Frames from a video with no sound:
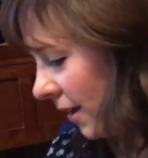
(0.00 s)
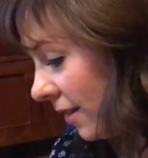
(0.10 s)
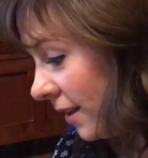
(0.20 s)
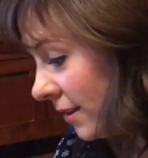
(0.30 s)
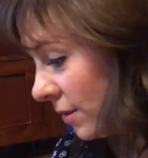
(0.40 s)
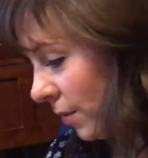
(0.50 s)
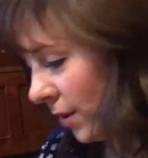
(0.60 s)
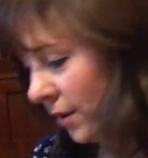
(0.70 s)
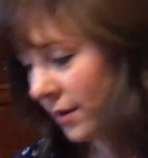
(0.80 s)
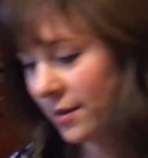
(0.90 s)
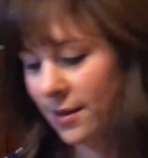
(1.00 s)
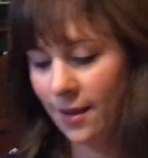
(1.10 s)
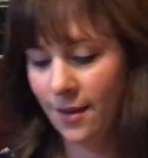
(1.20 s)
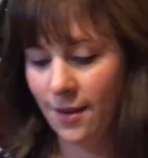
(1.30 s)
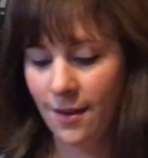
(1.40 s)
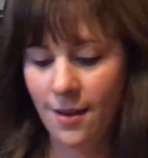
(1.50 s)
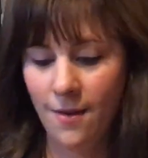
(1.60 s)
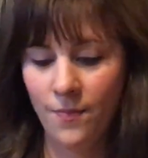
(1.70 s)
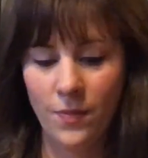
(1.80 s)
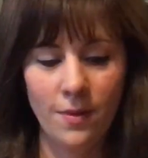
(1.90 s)
These books
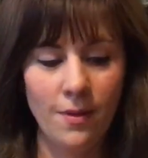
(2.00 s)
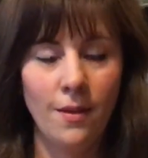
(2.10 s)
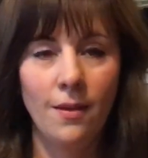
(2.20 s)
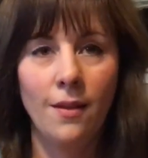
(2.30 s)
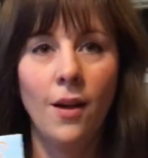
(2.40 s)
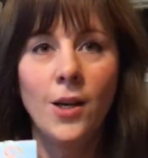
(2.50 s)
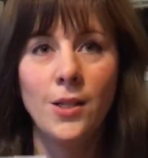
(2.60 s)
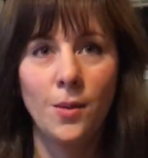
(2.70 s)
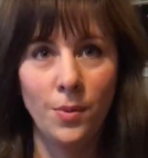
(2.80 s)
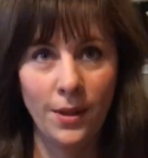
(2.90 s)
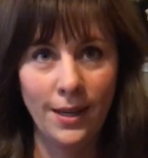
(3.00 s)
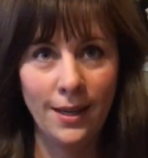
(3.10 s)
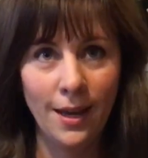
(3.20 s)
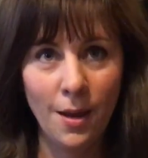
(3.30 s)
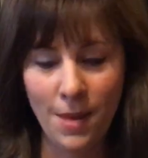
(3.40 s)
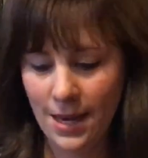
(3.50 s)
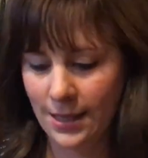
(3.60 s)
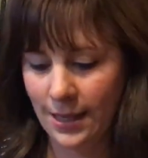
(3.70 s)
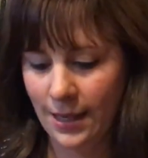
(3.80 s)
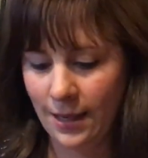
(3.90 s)
are simply
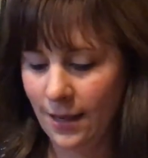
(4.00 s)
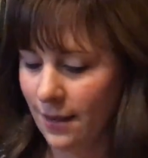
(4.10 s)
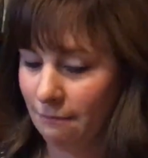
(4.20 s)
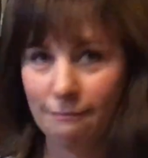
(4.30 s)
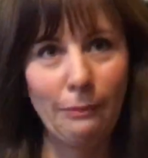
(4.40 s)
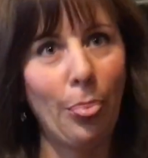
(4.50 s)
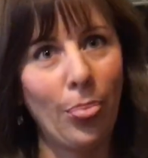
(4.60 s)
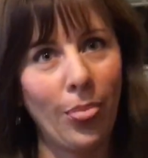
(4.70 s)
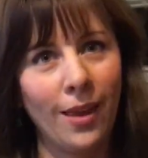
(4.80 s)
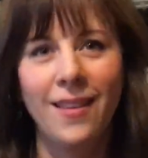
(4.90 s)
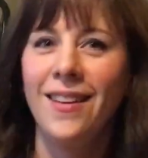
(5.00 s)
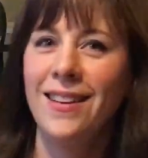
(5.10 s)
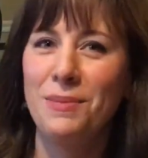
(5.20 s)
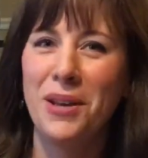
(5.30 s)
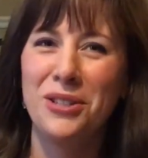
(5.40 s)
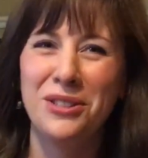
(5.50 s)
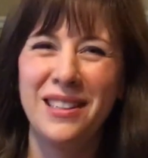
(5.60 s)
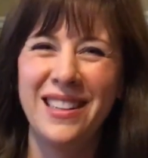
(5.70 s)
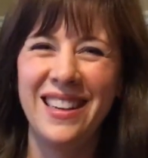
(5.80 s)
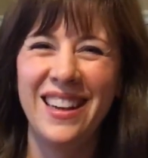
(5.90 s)
amazing,
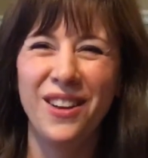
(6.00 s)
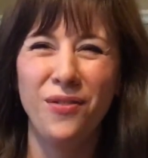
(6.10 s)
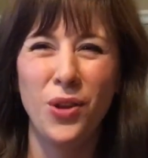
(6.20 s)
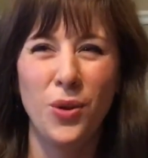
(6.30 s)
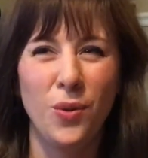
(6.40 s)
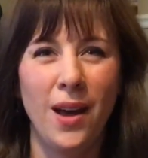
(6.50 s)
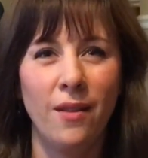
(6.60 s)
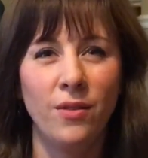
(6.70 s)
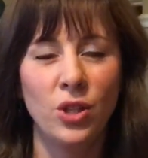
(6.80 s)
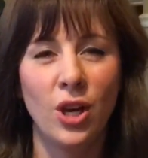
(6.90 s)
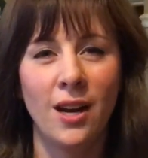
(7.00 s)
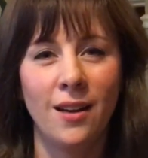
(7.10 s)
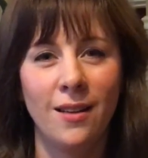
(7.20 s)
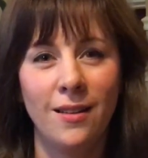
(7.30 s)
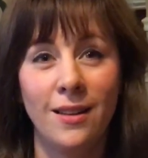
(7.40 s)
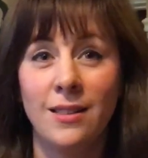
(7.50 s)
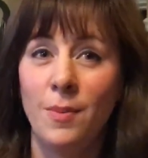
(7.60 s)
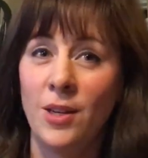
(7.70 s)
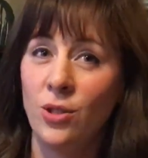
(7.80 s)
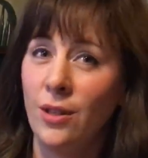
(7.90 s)
especially if you have a child that's
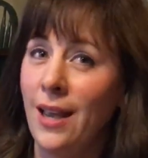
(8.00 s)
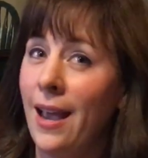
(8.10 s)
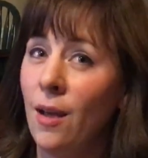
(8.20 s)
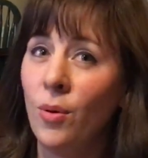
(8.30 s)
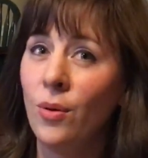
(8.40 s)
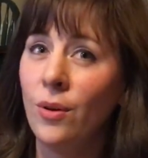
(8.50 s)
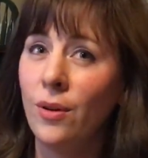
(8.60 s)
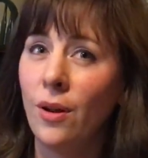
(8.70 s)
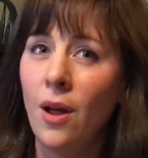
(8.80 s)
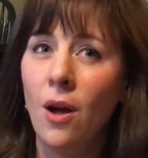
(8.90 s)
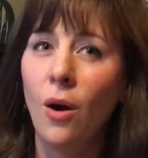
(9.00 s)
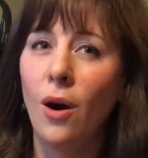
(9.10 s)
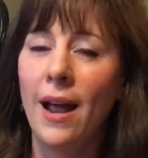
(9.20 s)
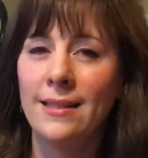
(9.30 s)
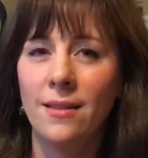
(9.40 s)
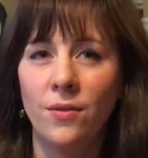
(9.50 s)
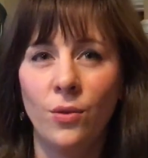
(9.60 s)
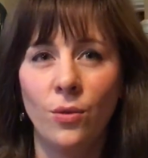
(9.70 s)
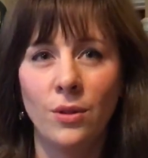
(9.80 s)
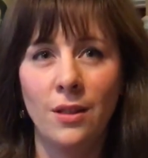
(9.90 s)
specially abled or has
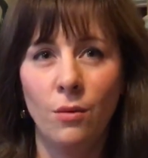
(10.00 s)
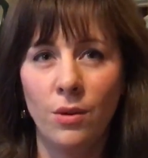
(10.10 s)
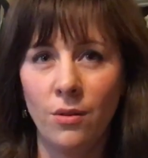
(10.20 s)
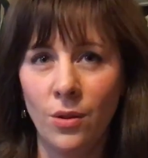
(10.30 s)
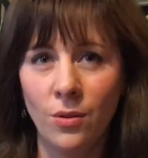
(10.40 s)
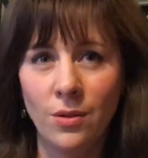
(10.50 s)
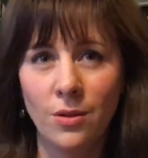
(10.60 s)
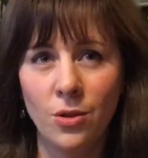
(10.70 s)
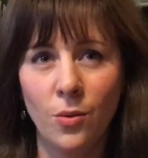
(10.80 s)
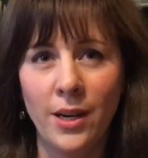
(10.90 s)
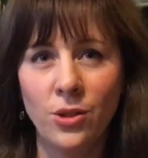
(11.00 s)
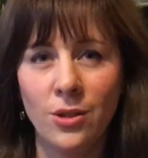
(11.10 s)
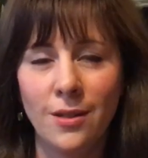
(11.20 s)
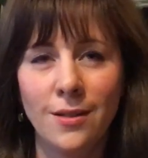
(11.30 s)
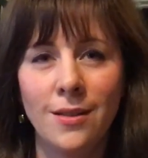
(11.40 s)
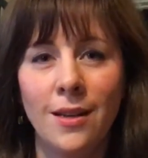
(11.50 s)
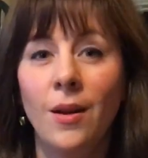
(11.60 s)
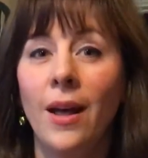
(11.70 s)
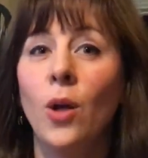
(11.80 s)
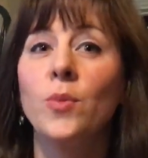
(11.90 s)
difficulty with new situations. It
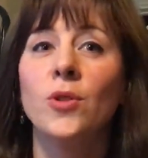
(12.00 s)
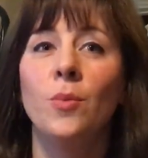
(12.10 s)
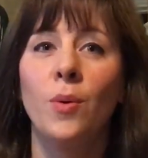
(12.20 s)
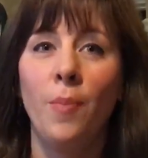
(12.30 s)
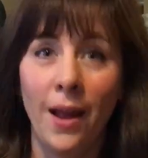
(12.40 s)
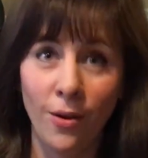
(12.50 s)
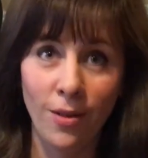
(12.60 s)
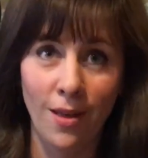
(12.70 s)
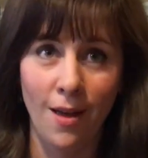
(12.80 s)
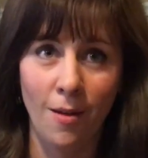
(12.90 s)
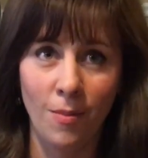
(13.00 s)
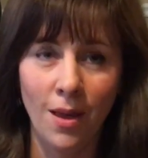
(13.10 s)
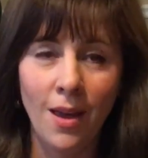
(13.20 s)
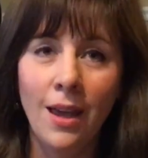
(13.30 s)
helps to prepare them